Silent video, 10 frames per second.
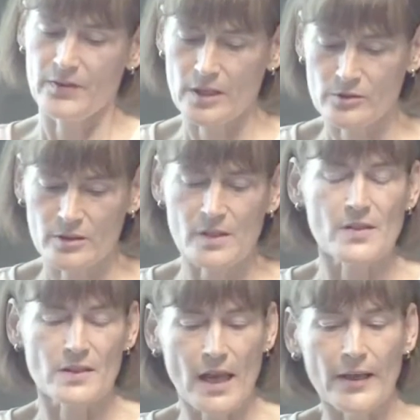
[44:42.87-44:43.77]
natural
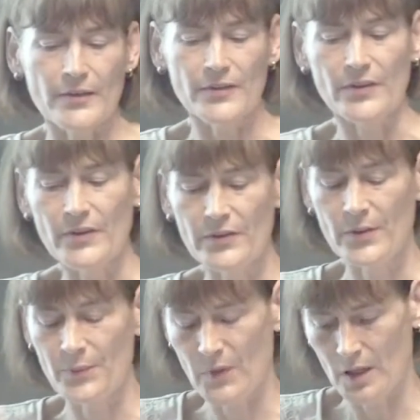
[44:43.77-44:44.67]

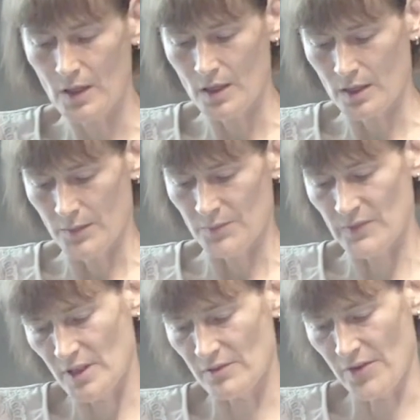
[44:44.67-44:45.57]
sciences
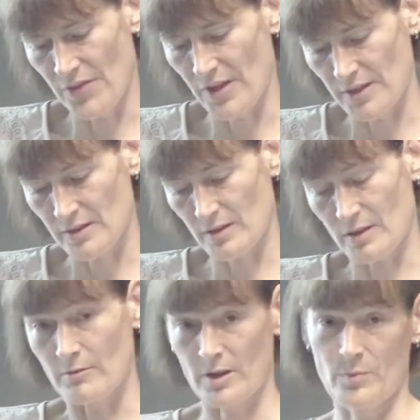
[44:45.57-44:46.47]
deal with things that
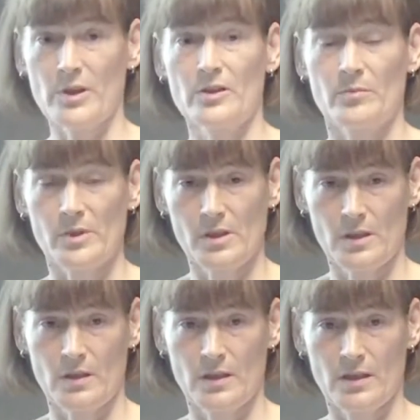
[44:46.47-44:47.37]
are repeatable
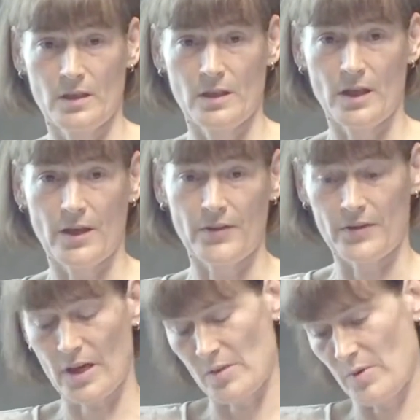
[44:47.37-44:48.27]
and
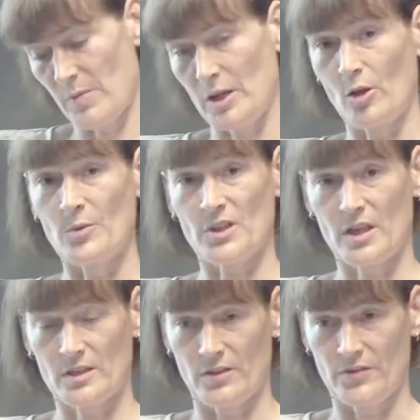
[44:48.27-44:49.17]
that can be made
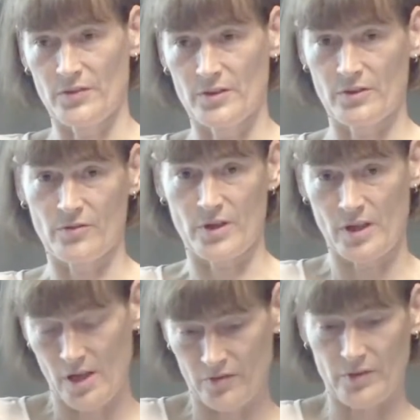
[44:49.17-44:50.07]
objective, so
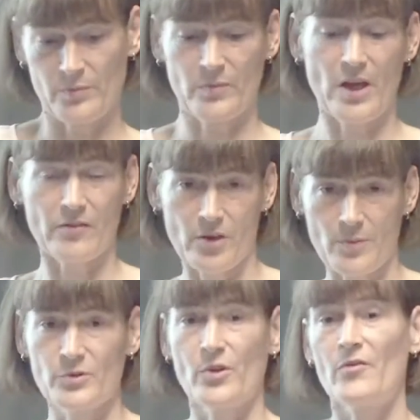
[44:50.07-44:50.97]
where every
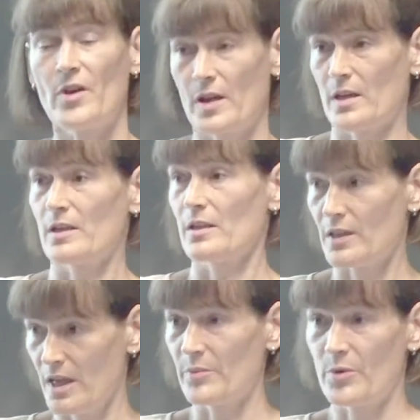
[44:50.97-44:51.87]
observer
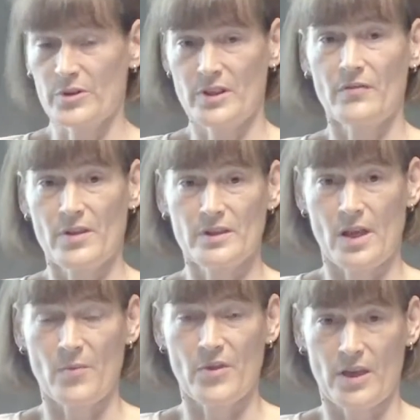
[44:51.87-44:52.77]
can perceive the
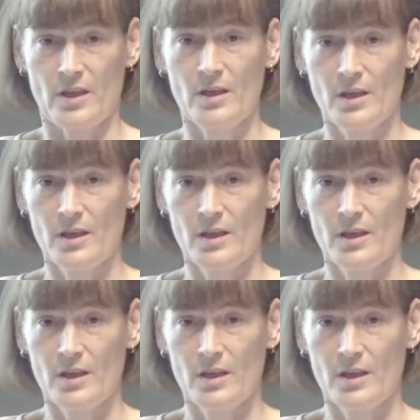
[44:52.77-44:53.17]
same thing.